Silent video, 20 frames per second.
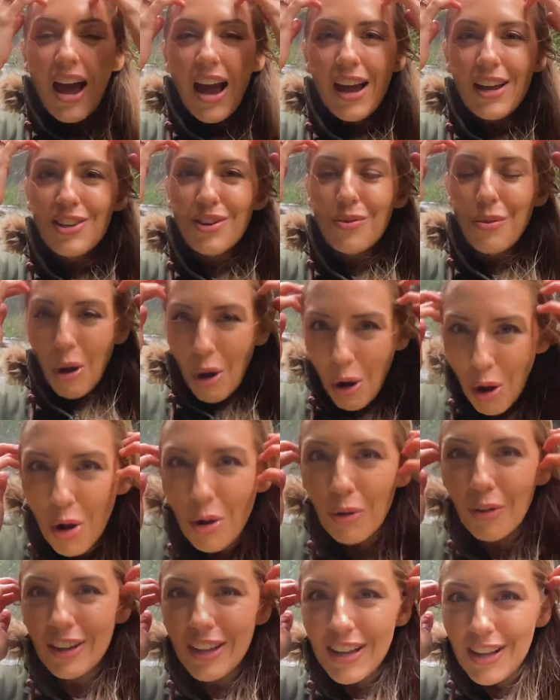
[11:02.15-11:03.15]
and you
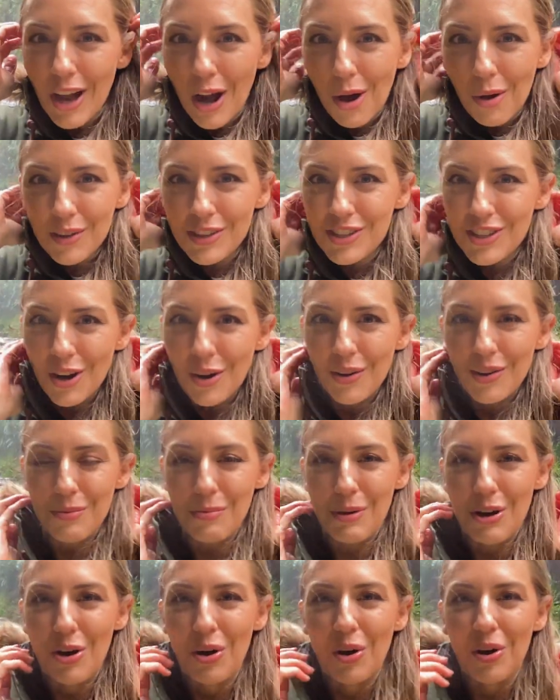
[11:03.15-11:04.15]
already know it's going to
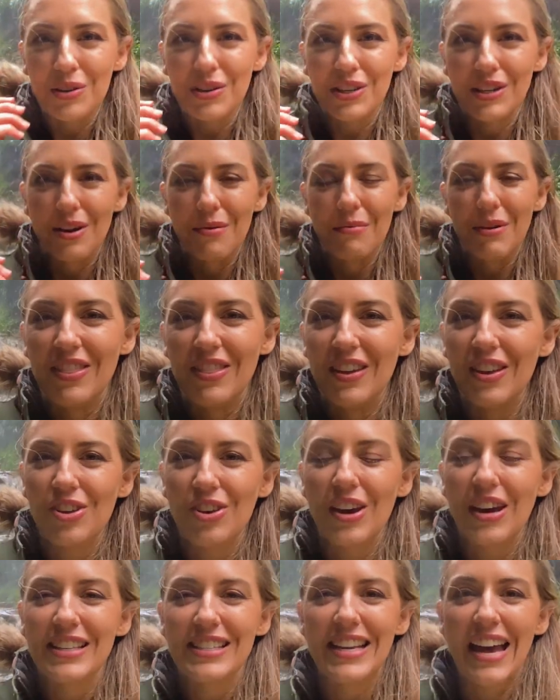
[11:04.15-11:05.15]
be awesome, then you
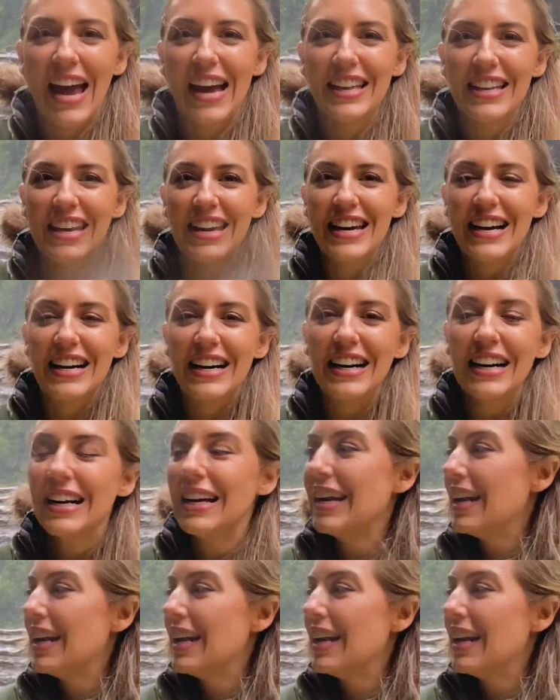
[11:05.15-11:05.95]
get down here,